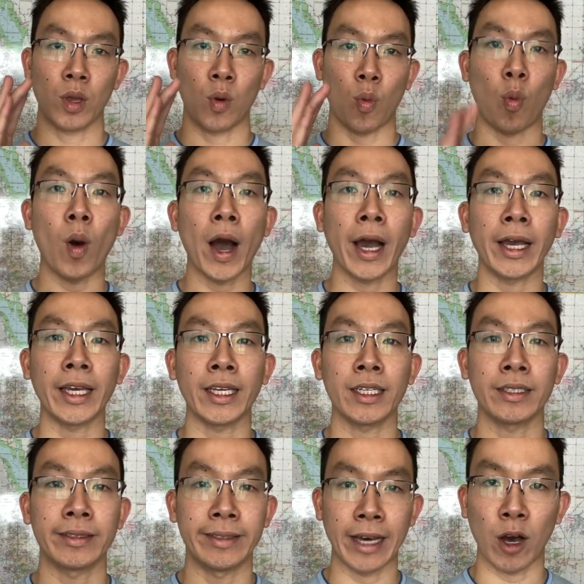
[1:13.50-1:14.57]
Why
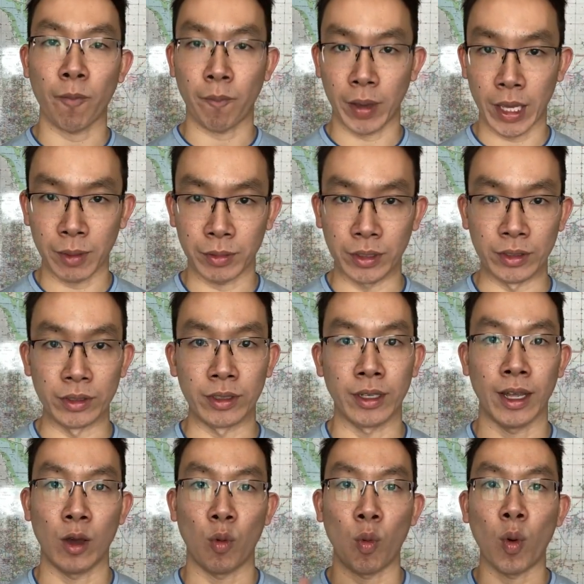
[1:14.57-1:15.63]
down payment?
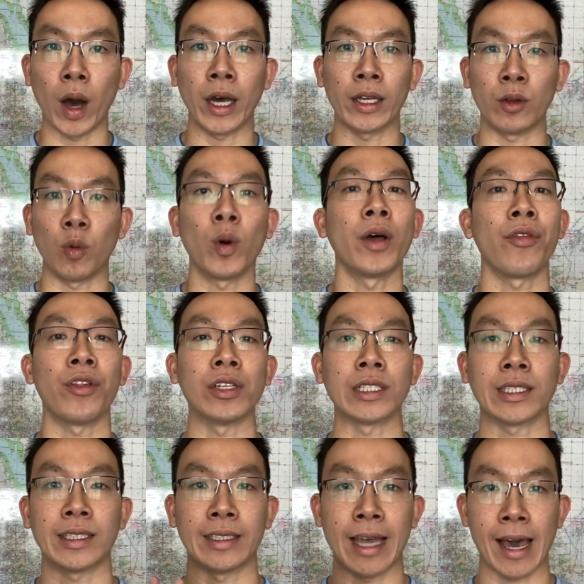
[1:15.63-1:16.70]
Like what
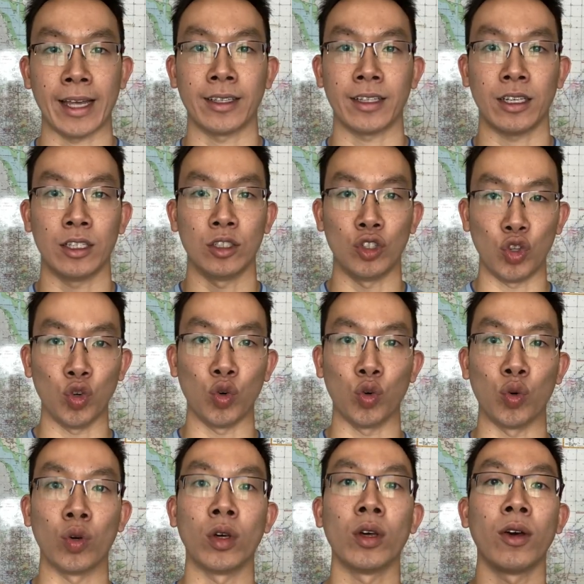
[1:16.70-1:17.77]
does that
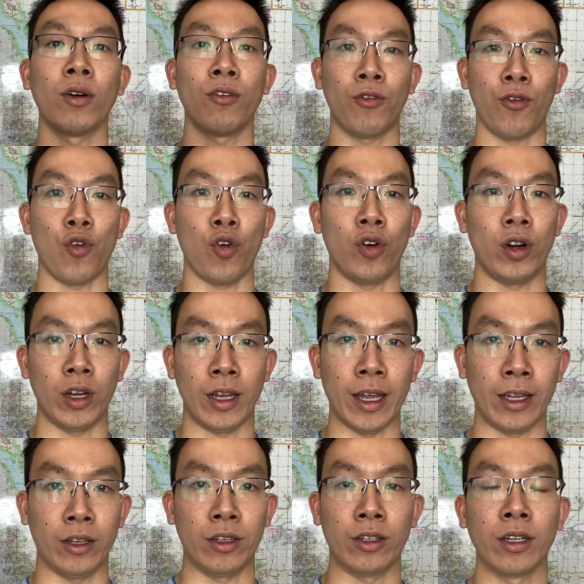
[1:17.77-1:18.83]
do for a
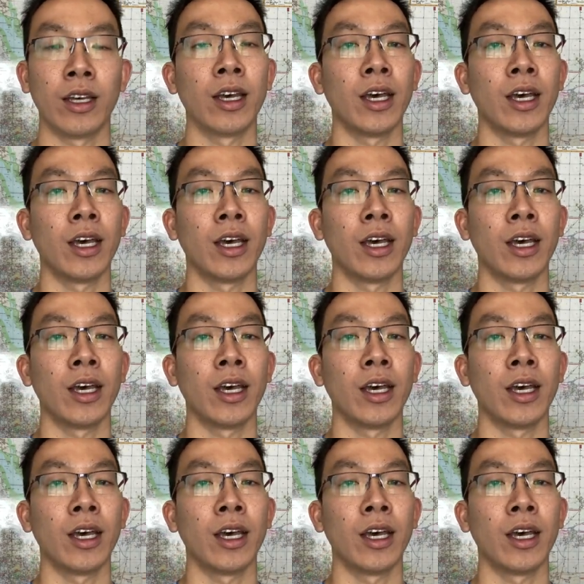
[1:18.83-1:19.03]
lender?